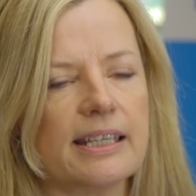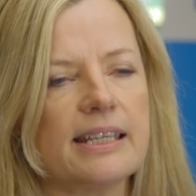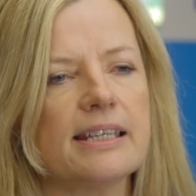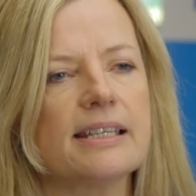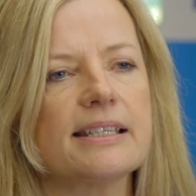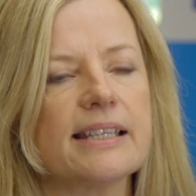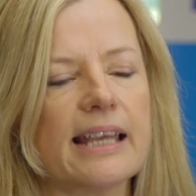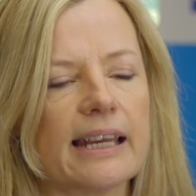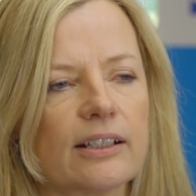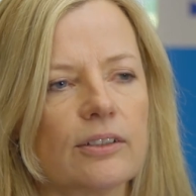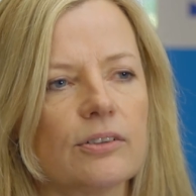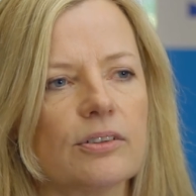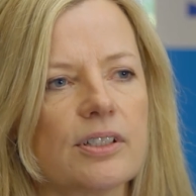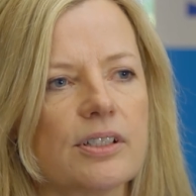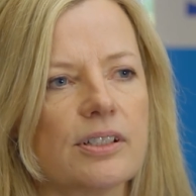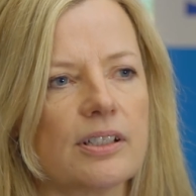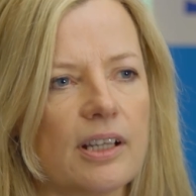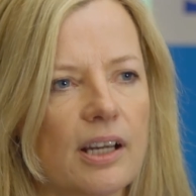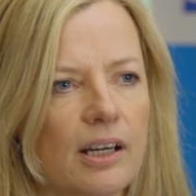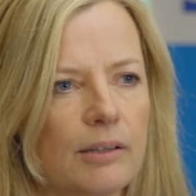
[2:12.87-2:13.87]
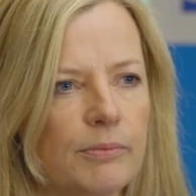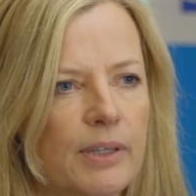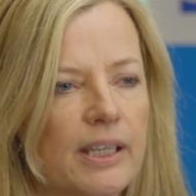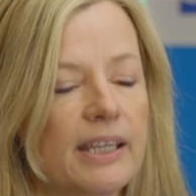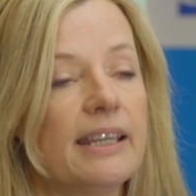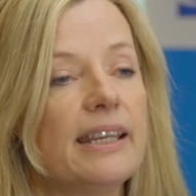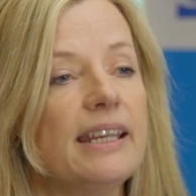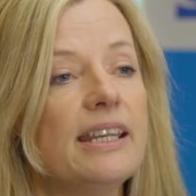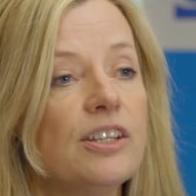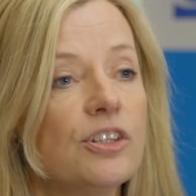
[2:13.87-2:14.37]
Is that going to come
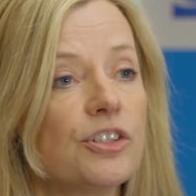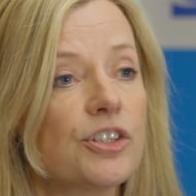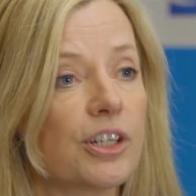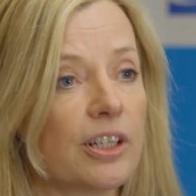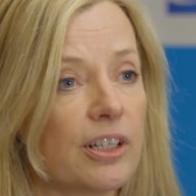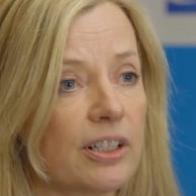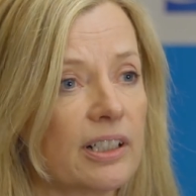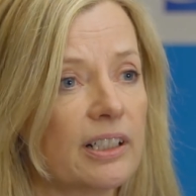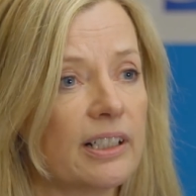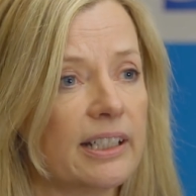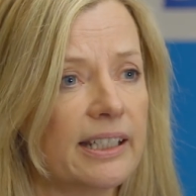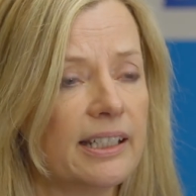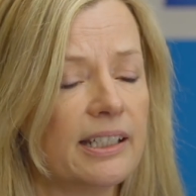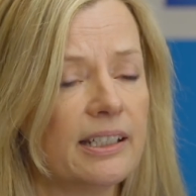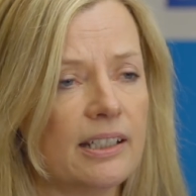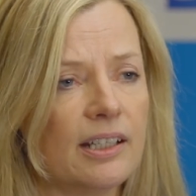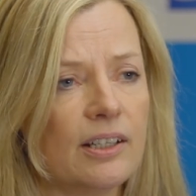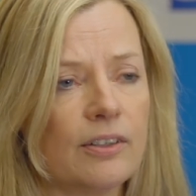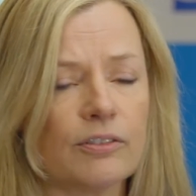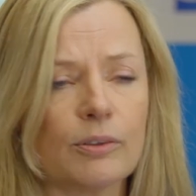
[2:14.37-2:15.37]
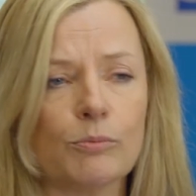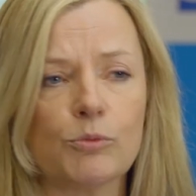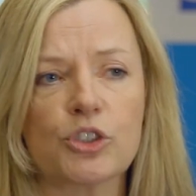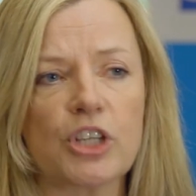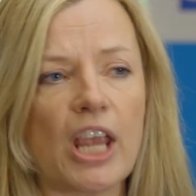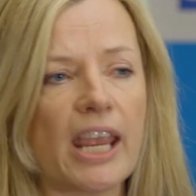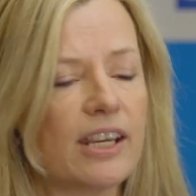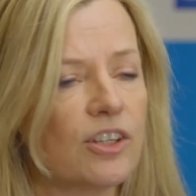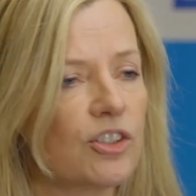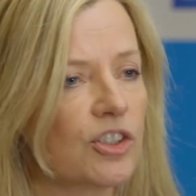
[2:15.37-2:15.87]
internally from
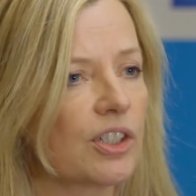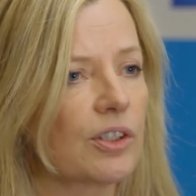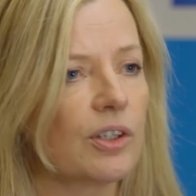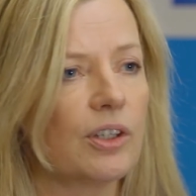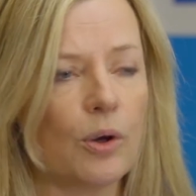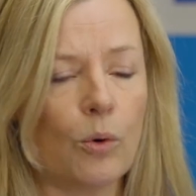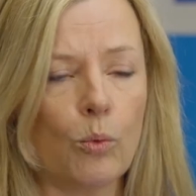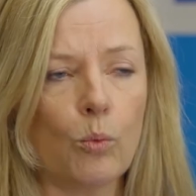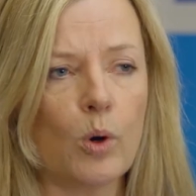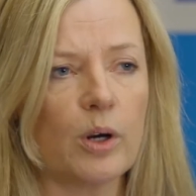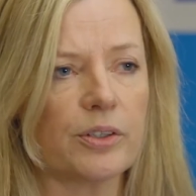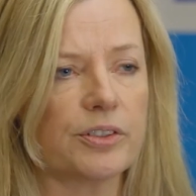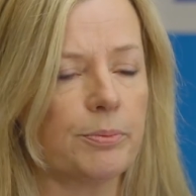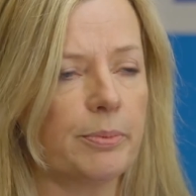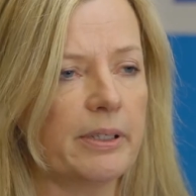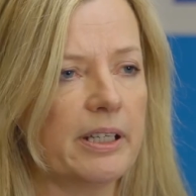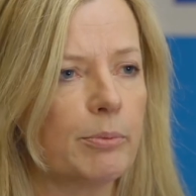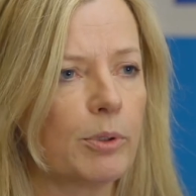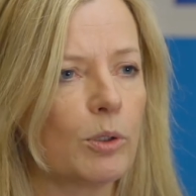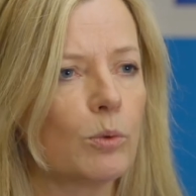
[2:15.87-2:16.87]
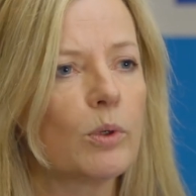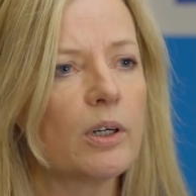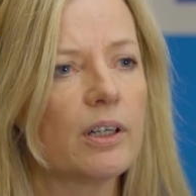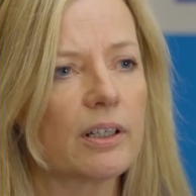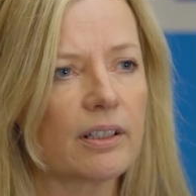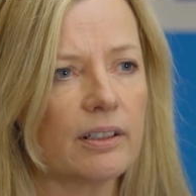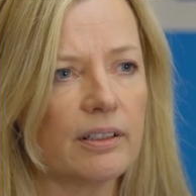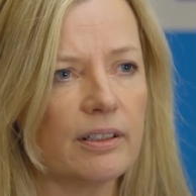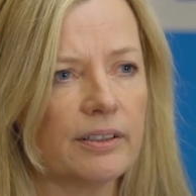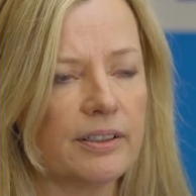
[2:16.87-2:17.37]
changing what people
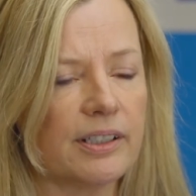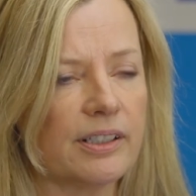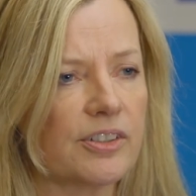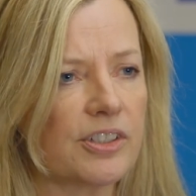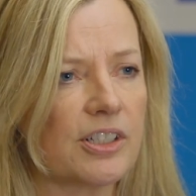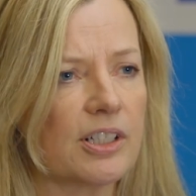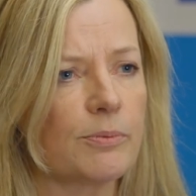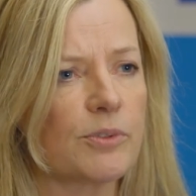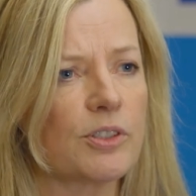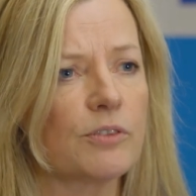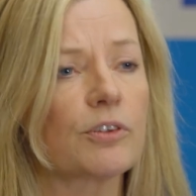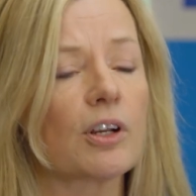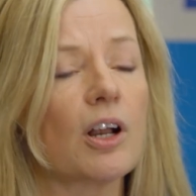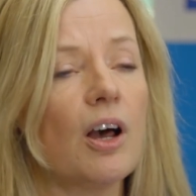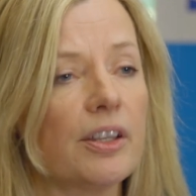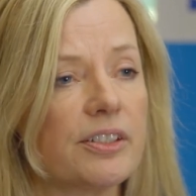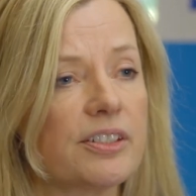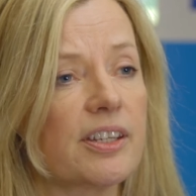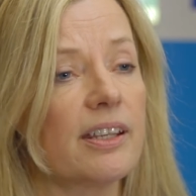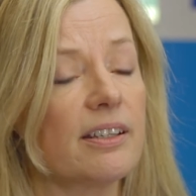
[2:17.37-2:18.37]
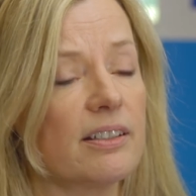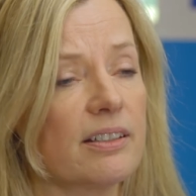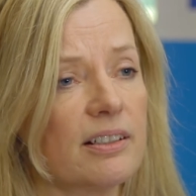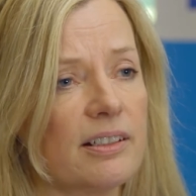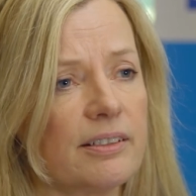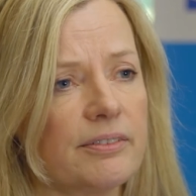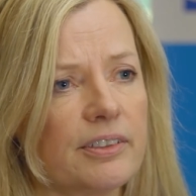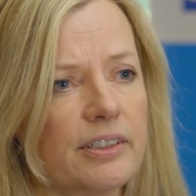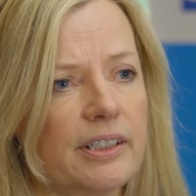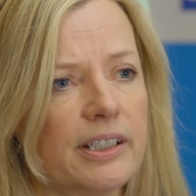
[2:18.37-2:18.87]
work on in terms of content
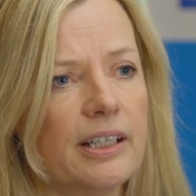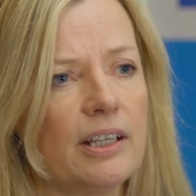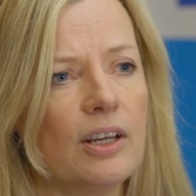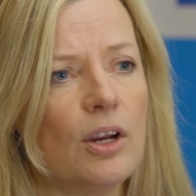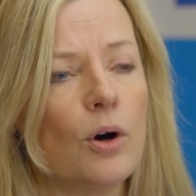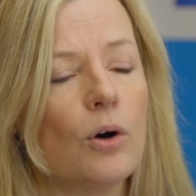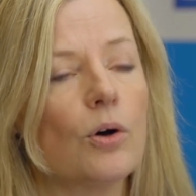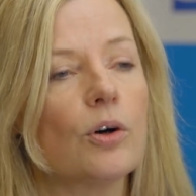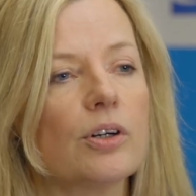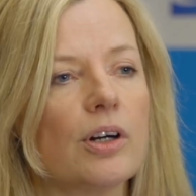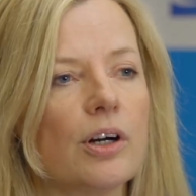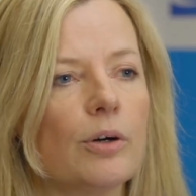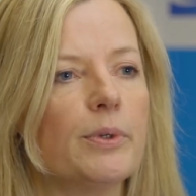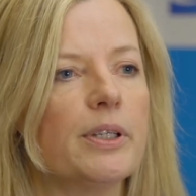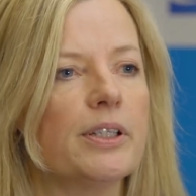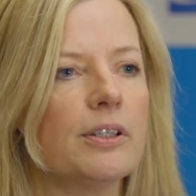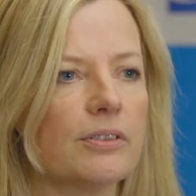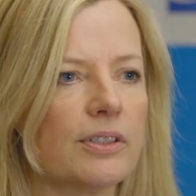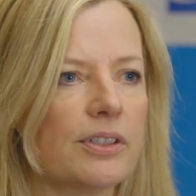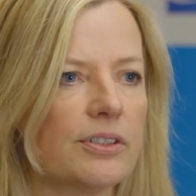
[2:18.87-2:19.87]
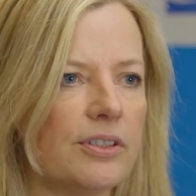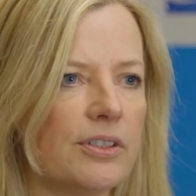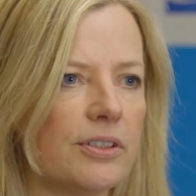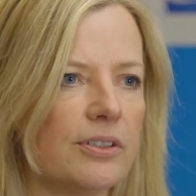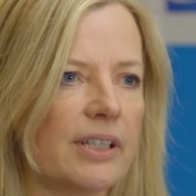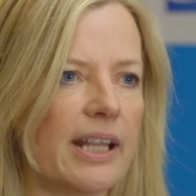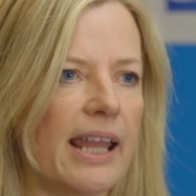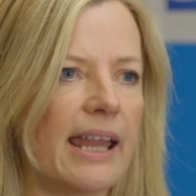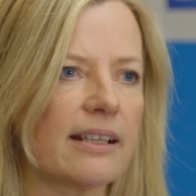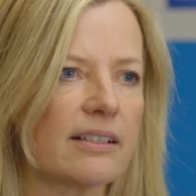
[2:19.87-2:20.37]
delivery, or are we going to do
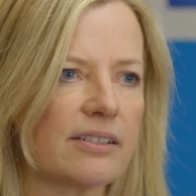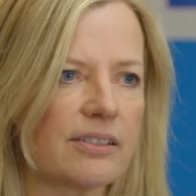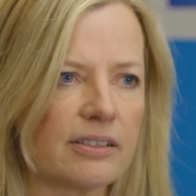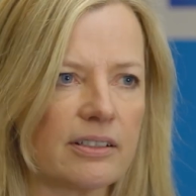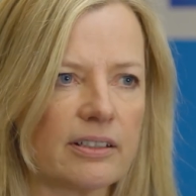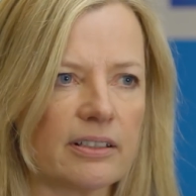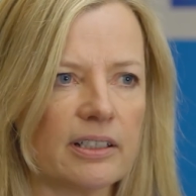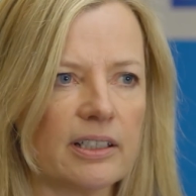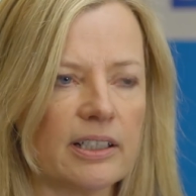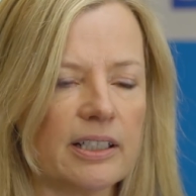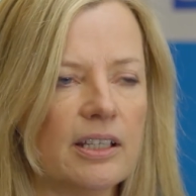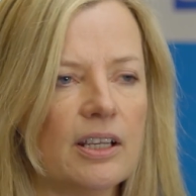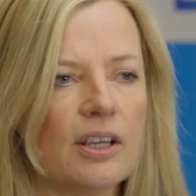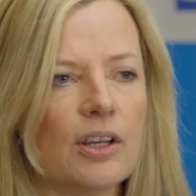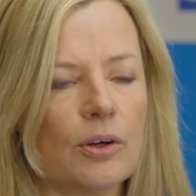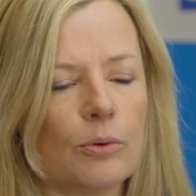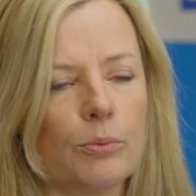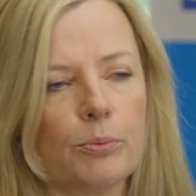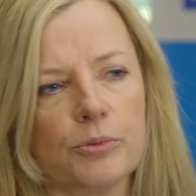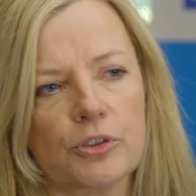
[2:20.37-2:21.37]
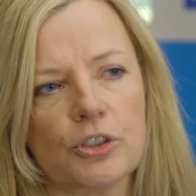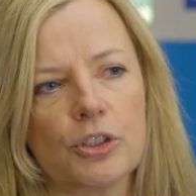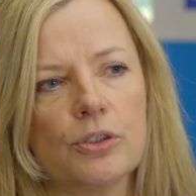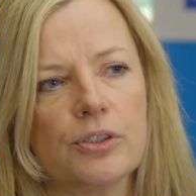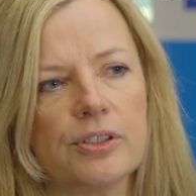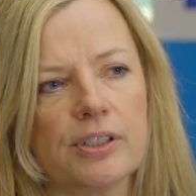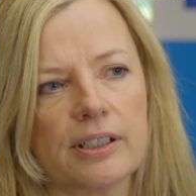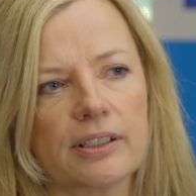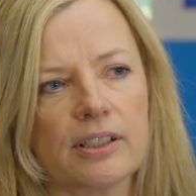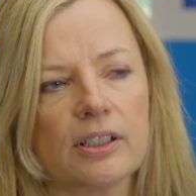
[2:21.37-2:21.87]
it externally,
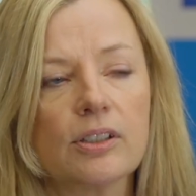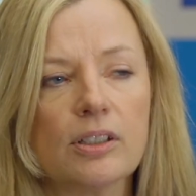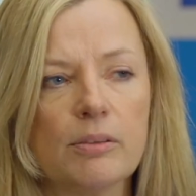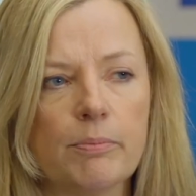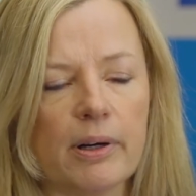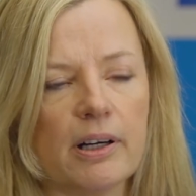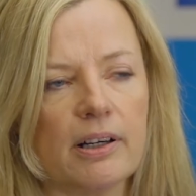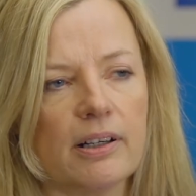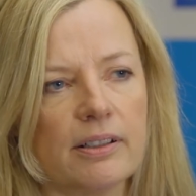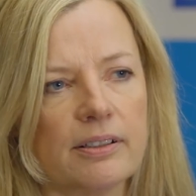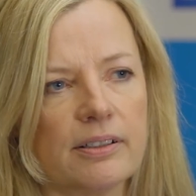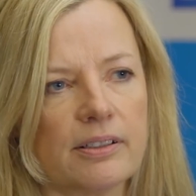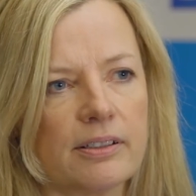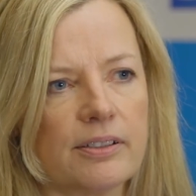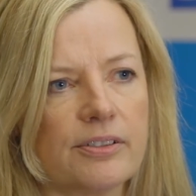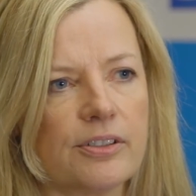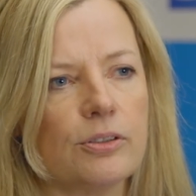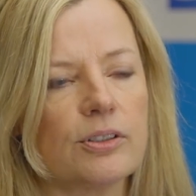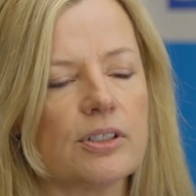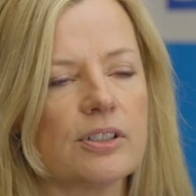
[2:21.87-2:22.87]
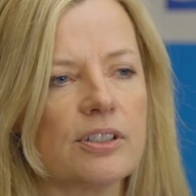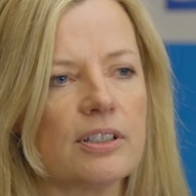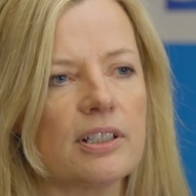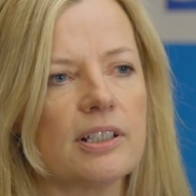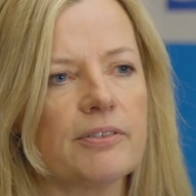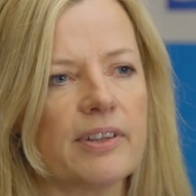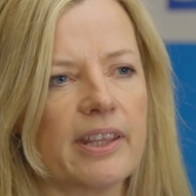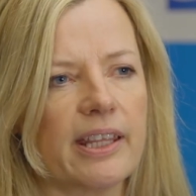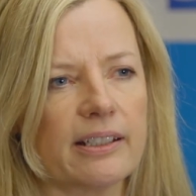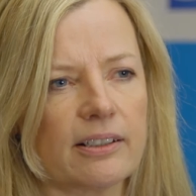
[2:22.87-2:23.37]
choosing good partners who can
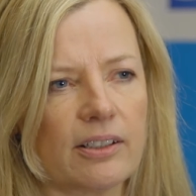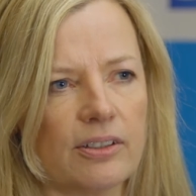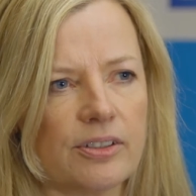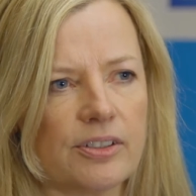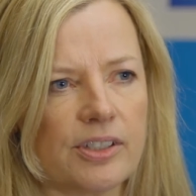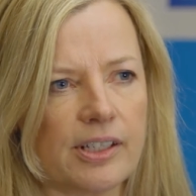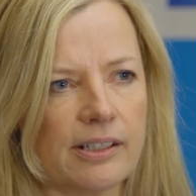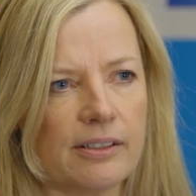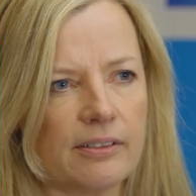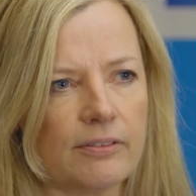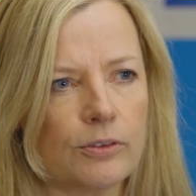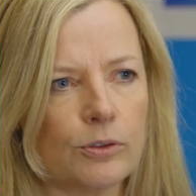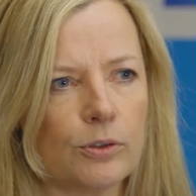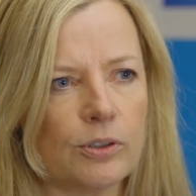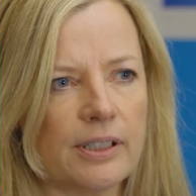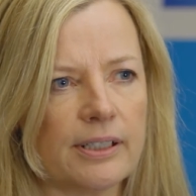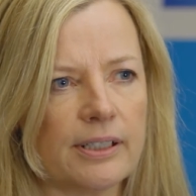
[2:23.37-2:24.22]
deliver that content for